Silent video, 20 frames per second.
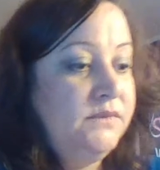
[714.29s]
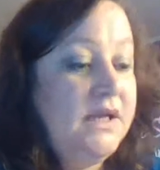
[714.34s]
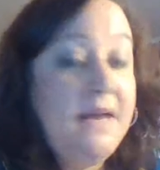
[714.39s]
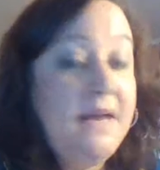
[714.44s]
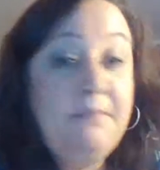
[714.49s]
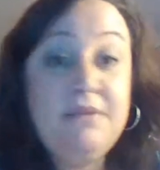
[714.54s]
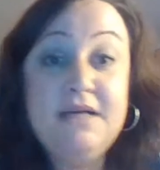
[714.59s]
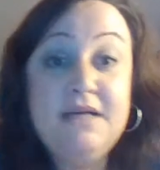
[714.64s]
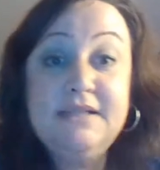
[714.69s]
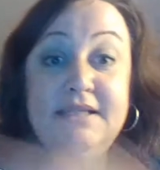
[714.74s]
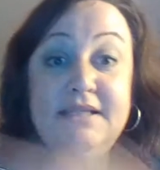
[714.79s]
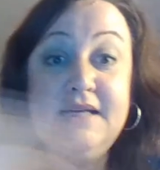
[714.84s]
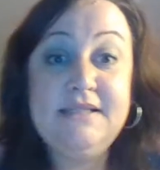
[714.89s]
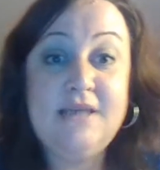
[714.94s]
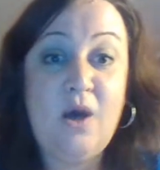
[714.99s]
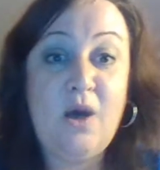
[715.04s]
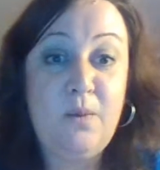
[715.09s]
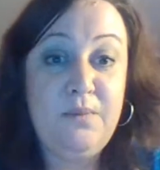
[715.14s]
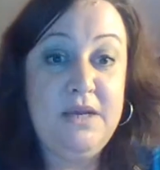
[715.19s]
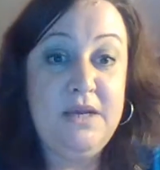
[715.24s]
Plus, it's
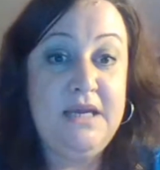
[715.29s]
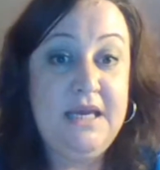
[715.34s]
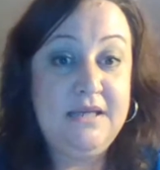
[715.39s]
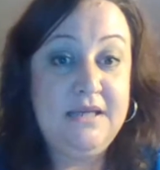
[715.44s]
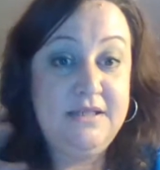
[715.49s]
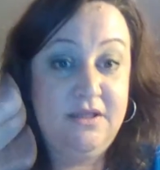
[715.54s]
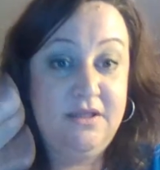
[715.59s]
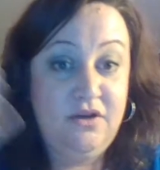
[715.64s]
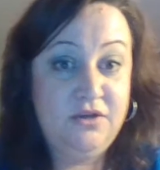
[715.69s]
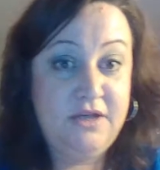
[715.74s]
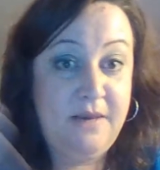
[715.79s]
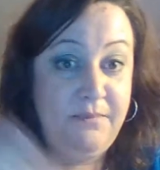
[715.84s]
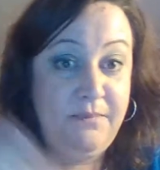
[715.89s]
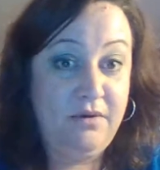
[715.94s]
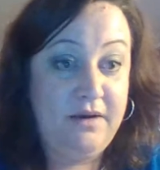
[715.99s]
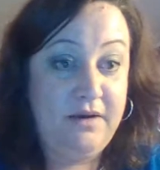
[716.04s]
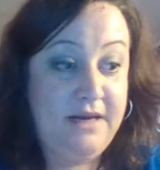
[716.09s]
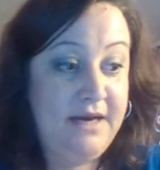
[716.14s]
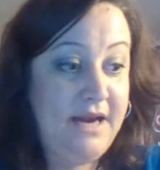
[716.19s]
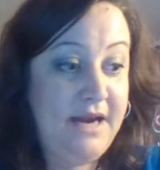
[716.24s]
helping get to their Tupper
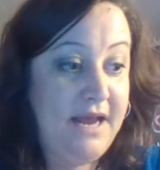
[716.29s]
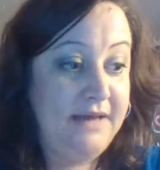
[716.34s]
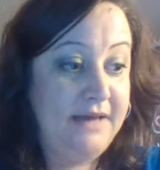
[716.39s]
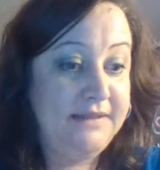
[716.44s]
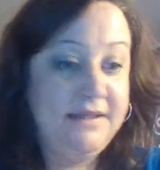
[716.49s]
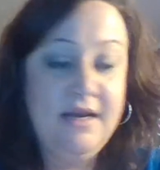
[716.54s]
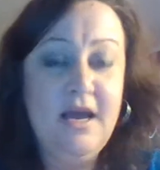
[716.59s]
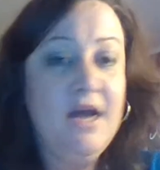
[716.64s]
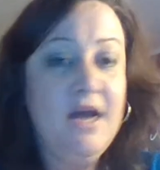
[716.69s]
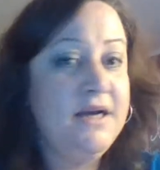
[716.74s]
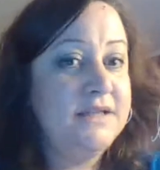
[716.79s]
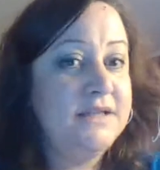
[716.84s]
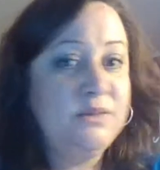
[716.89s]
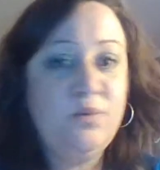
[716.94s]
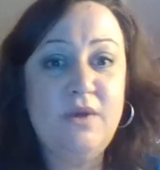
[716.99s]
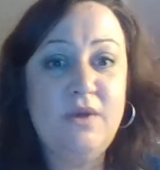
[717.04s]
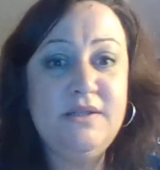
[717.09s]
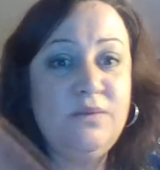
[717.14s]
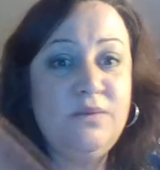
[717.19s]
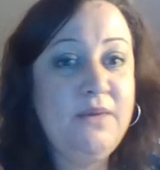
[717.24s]
Connect. Because
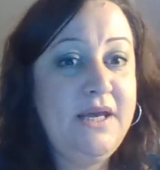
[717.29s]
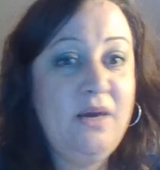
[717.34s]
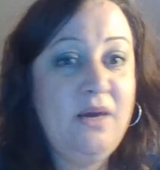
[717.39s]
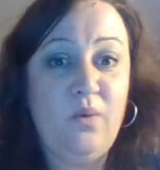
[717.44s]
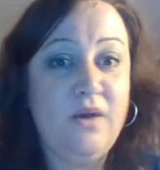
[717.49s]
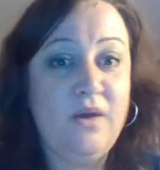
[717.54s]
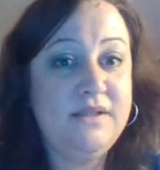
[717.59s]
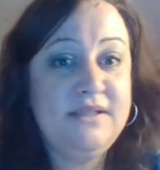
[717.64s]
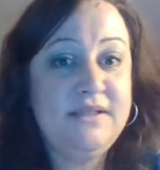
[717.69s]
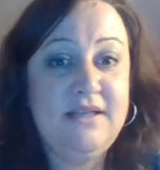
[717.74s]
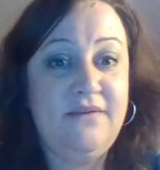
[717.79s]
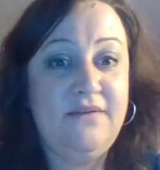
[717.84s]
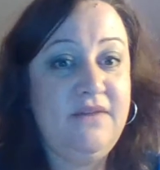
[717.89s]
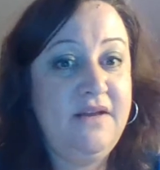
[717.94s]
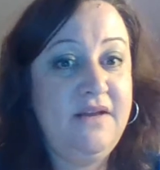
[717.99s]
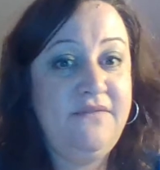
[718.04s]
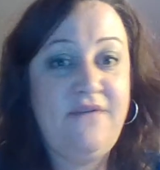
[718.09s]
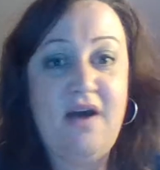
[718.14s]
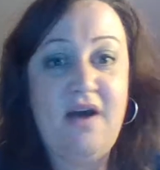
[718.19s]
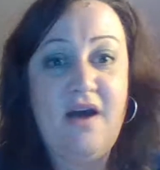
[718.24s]
once we hit
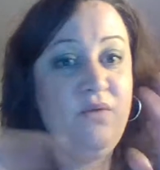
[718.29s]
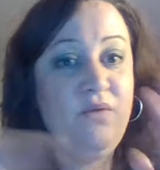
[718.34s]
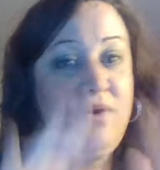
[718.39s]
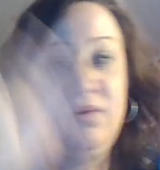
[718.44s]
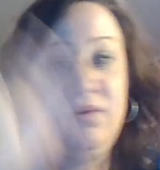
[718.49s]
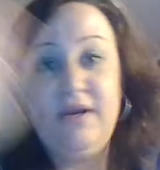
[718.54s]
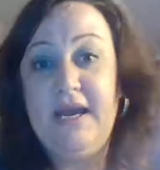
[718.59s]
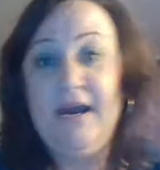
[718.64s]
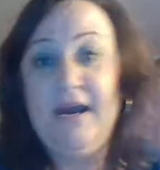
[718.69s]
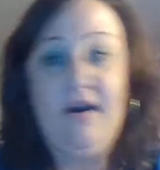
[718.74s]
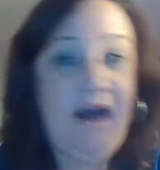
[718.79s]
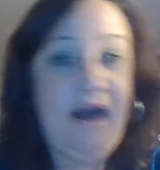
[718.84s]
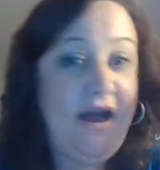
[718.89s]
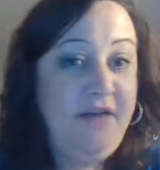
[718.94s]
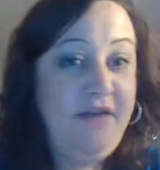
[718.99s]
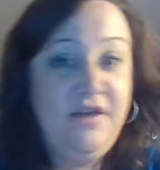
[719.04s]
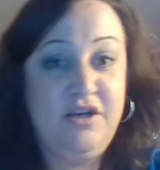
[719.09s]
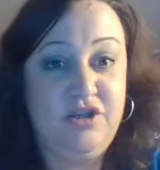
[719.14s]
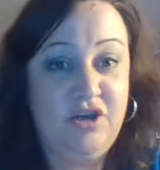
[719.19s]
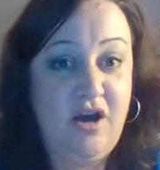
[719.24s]
175, we don't care how
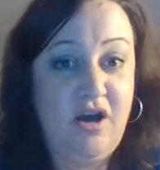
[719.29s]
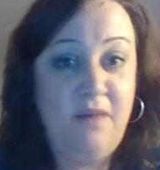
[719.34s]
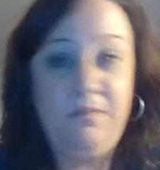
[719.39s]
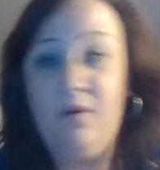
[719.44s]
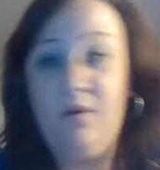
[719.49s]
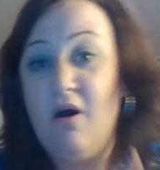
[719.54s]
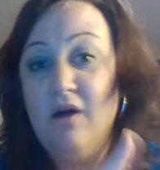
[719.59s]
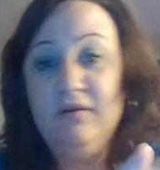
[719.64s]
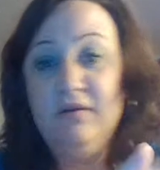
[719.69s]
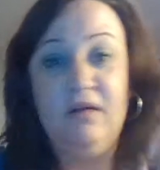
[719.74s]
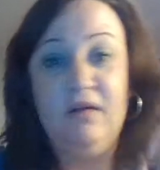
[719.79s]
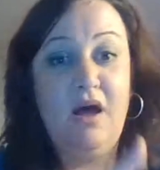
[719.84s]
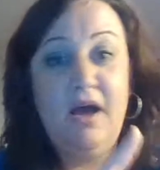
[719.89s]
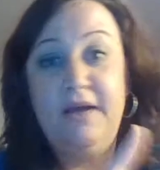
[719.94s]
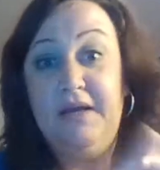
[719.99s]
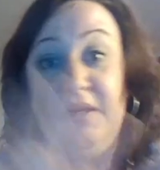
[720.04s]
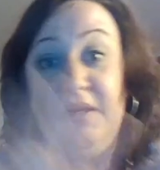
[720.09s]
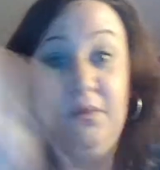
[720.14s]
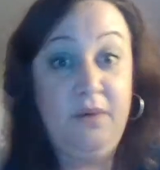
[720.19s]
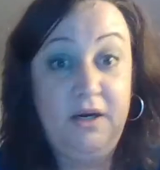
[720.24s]
they shop. Well,
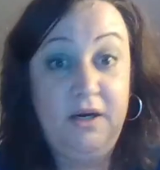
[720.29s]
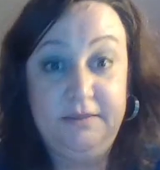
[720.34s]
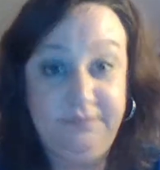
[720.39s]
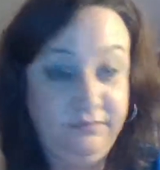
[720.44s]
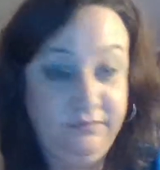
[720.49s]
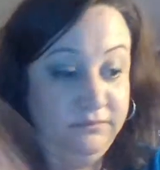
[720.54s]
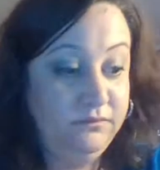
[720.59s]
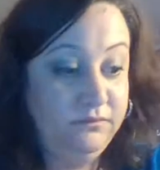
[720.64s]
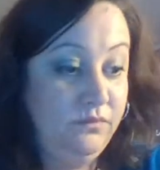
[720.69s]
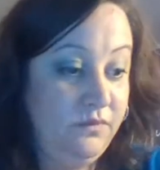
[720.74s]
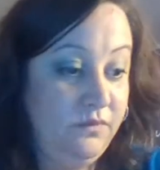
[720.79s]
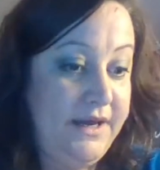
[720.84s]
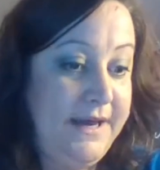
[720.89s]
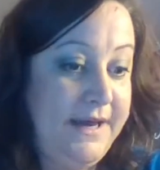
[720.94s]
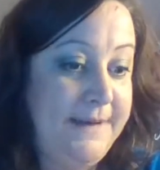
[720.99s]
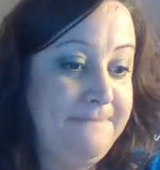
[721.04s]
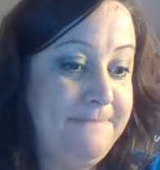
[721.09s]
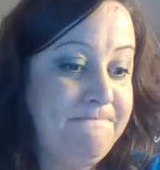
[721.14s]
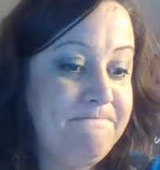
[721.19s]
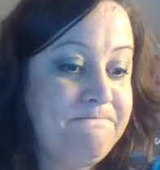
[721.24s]
online, anywhere.
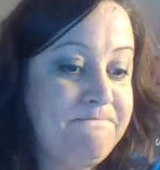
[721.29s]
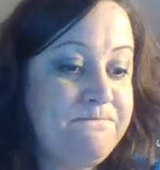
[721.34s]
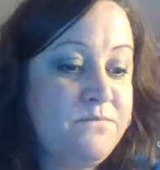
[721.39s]
Okay?